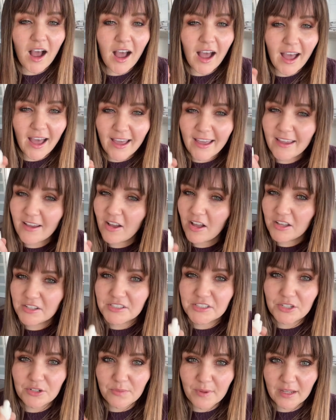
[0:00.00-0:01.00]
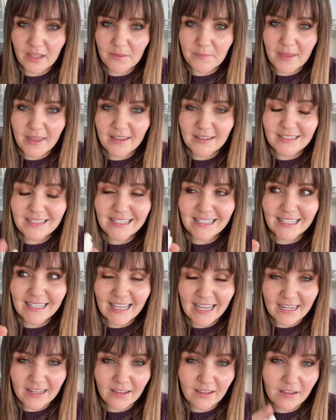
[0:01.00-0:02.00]
I also recommend
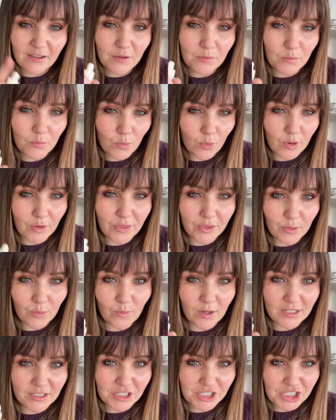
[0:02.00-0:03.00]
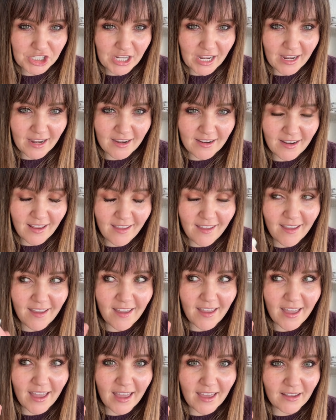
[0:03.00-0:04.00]
getting more than one shade,
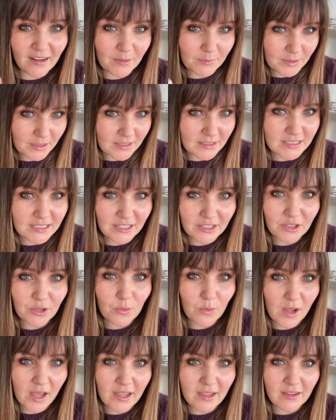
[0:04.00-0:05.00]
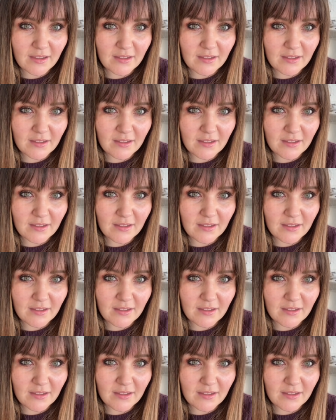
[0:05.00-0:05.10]
and I'm gonna tell you why.